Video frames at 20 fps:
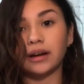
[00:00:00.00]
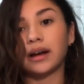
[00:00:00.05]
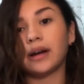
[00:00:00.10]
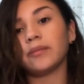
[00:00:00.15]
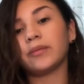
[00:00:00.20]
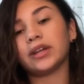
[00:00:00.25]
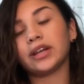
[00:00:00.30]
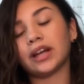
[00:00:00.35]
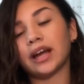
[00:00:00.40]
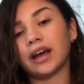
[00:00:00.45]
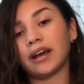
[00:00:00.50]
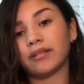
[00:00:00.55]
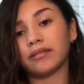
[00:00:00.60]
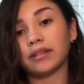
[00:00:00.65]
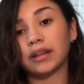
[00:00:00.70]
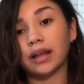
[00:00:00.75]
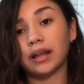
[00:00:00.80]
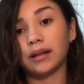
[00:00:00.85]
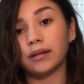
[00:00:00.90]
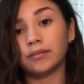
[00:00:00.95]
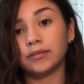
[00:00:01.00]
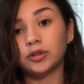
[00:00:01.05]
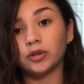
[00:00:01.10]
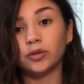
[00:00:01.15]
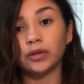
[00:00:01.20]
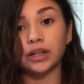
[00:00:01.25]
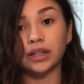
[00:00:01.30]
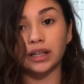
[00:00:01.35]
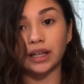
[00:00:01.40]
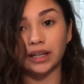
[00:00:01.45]
I'm going to have them
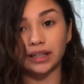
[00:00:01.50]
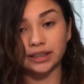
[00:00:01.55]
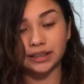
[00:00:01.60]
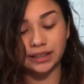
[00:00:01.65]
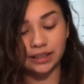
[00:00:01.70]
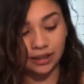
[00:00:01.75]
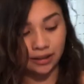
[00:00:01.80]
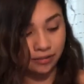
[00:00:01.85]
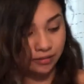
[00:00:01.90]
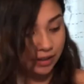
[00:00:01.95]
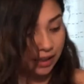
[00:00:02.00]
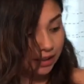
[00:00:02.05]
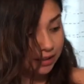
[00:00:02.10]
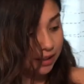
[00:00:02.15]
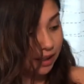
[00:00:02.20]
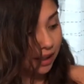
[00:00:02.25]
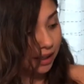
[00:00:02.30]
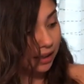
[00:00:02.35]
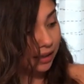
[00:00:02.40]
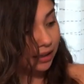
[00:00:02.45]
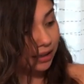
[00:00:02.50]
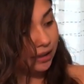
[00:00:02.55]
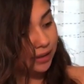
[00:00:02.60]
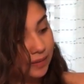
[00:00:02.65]
doing a lot of stuff that day.